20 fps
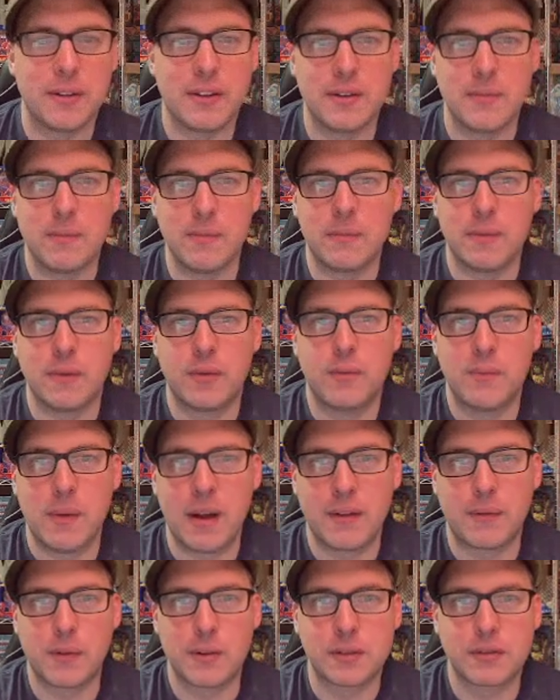than
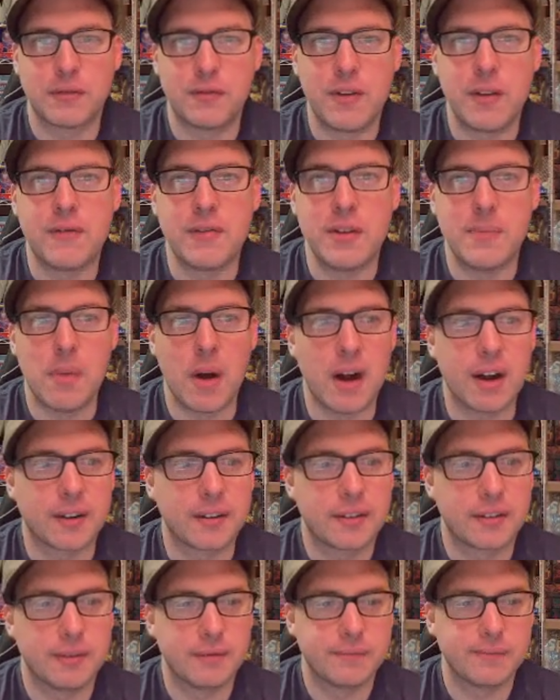my first 50
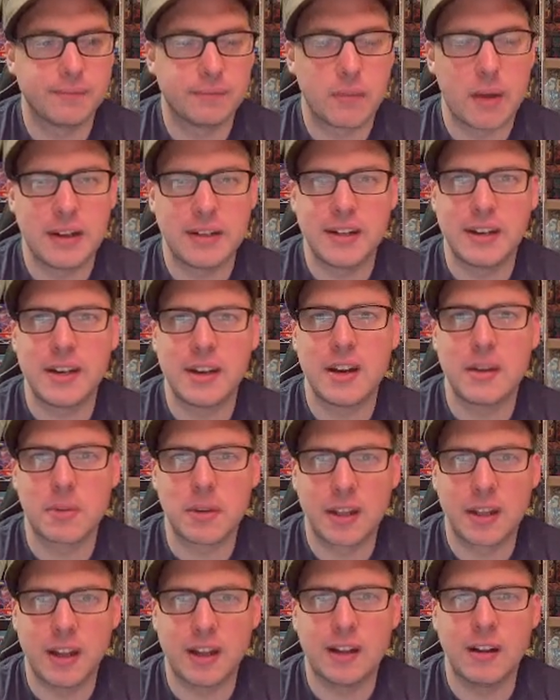bucks. I did end up
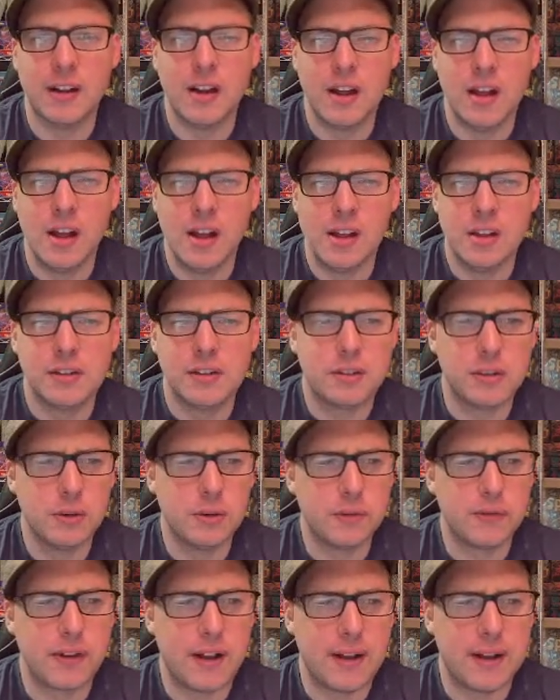getting
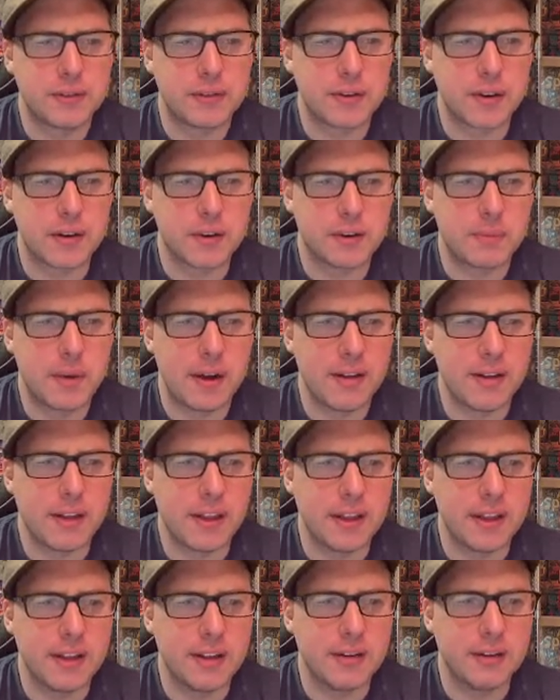two five stars by
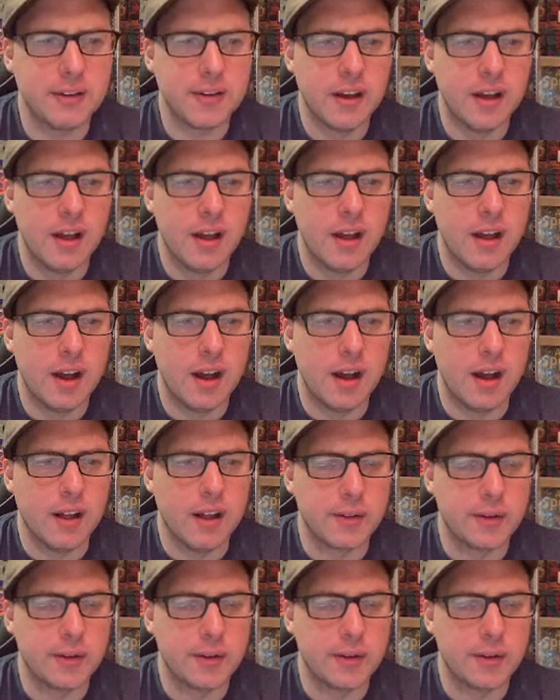the end. Uh,